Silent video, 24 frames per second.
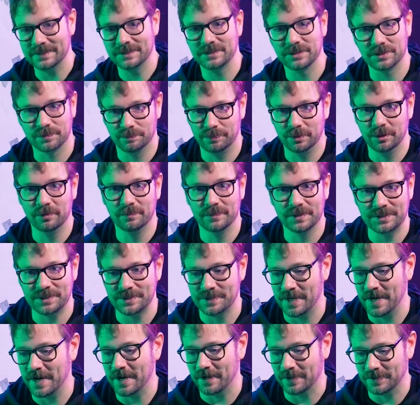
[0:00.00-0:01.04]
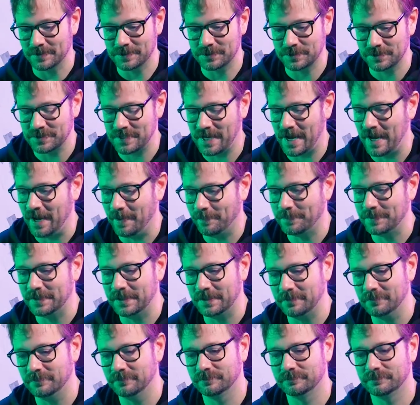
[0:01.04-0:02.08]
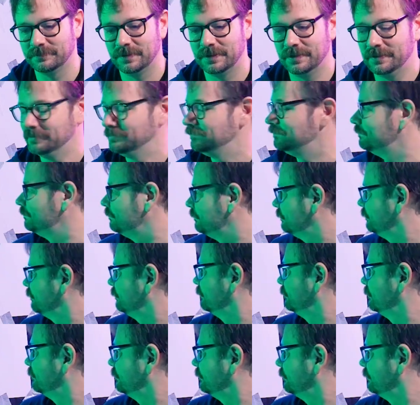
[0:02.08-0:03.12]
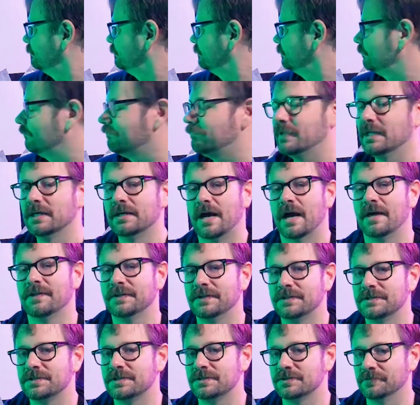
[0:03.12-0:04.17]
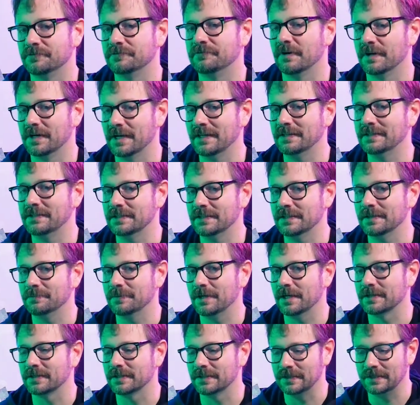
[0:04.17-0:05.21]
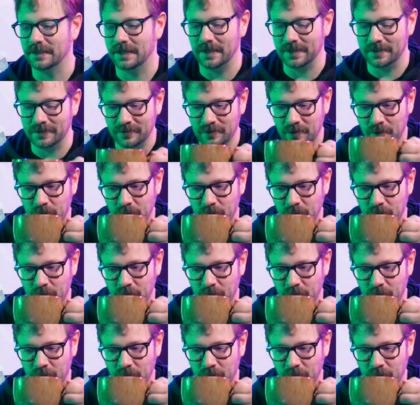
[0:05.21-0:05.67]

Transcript: It's just boom, it's there. It's just happening. I think this is a fun idea, I'm not going to lie.